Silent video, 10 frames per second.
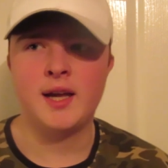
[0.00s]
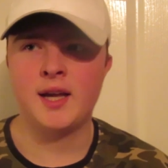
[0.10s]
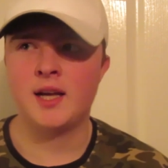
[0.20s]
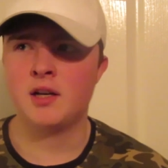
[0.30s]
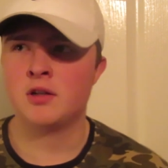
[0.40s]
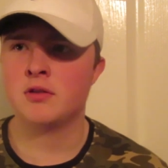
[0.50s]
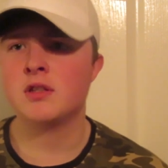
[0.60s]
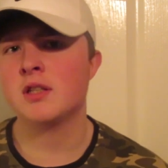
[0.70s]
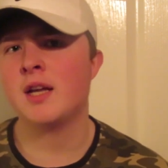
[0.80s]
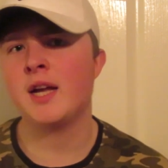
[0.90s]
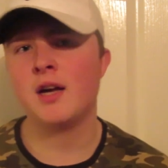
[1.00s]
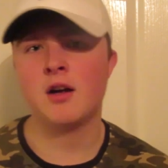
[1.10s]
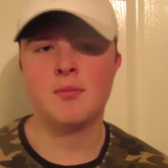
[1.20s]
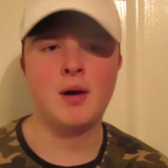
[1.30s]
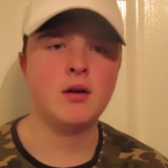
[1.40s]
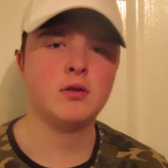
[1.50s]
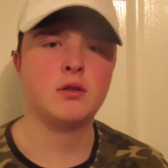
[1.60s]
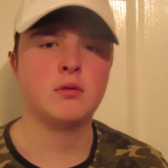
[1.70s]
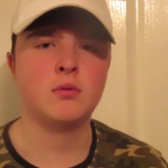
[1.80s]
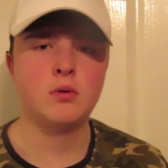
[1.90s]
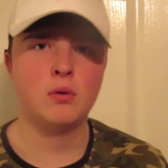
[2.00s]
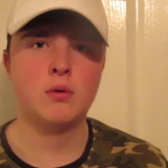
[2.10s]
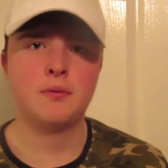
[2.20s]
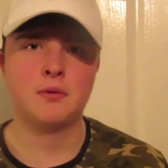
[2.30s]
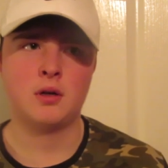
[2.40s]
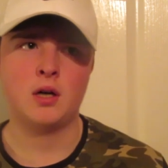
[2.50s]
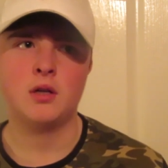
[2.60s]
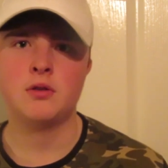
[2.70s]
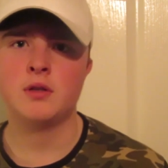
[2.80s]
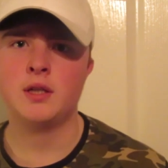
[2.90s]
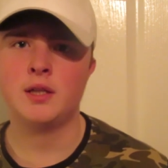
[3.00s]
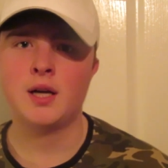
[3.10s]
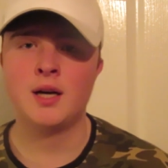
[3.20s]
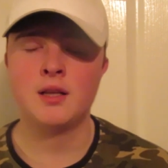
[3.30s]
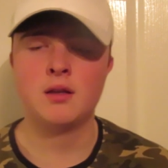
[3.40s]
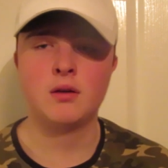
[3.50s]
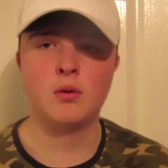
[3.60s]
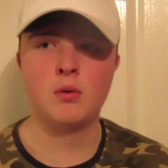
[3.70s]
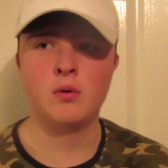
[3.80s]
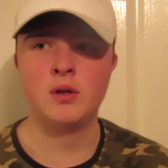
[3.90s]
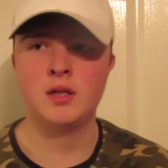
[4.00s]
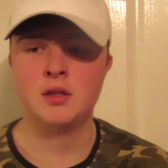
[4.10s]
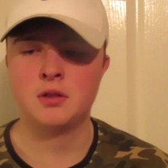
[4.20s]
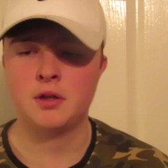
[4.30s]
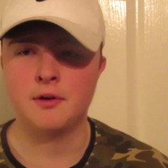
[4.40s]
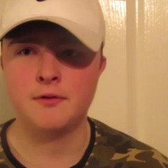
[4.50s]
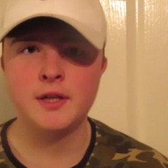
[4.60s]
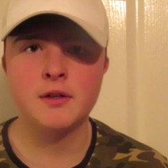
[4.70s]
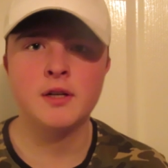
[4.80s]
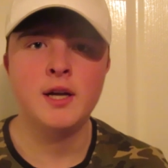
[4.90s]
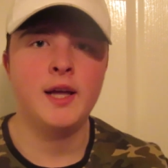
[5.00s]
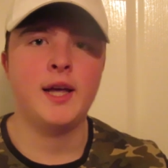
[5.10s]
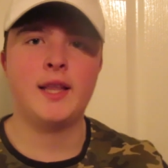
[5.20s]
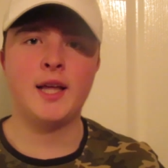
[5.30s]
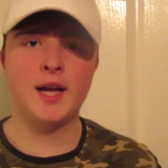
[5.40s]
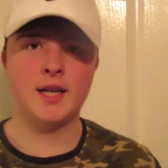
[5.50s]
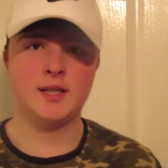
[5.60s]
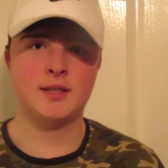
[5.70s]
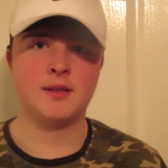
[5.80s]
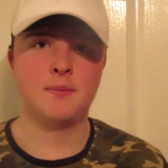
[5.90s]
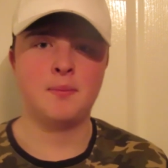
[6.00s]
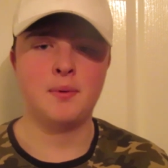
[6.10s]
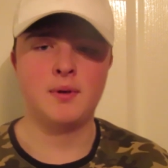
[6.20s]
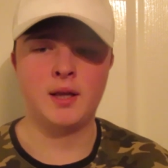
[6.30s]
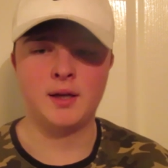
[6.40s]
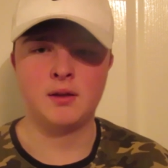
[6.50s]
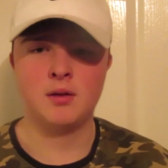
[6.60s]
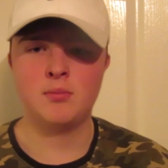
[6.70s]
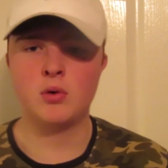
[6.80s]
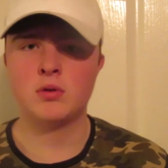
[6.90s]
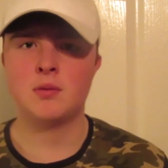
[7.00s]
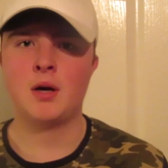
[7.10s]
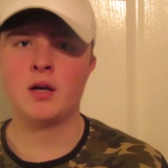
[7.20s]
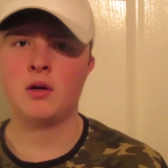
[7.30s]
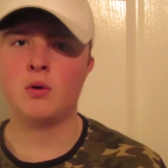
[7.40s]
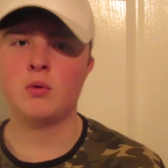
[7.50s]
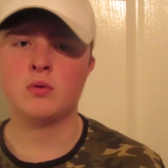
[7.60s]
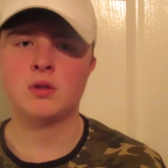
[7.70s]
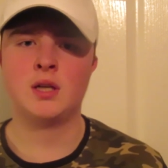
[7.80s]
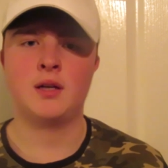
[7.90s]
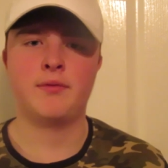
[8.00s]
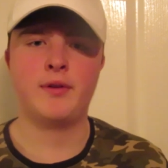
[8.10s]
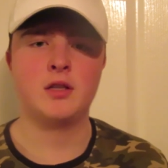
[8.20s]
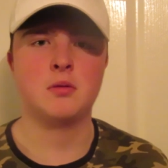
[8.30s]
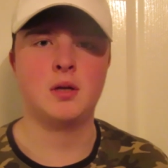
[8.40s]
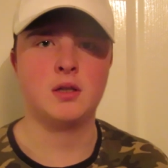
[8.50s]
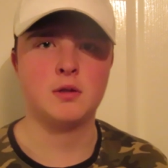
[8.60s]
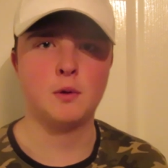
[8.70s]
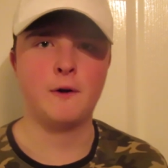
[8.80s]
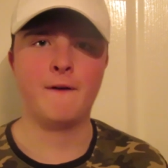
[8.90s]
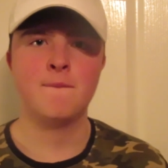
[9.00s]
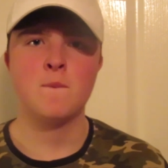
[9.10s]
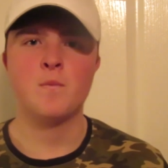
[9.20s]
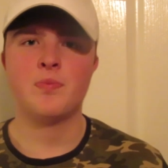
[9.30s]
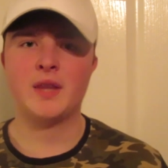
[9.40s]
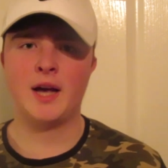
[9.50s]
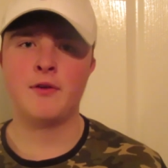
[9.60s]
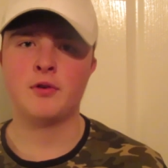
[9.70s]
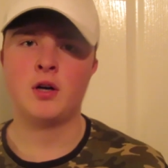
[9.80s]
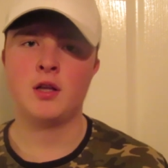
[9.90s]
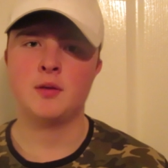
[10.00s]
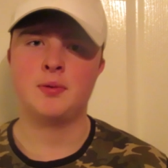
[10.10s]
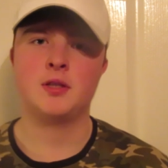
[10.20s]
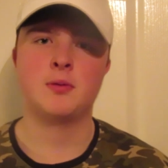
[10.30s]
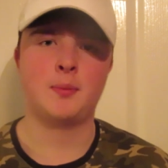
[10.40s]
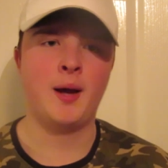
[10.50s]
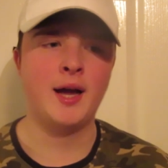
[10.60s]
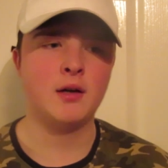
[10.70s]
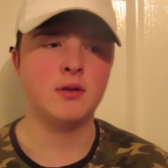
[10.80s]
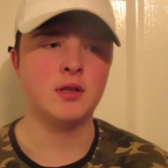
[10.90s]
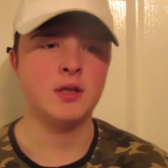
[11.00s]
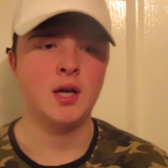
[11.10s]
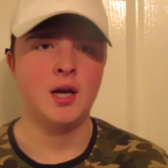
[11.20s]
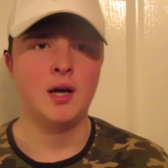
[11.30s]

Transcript: And Kris Letang got a milestone goal for 109th goal in his career, and that is the like the most amount of goals a defenseman has scored ever on the Pittsburgh Penguins.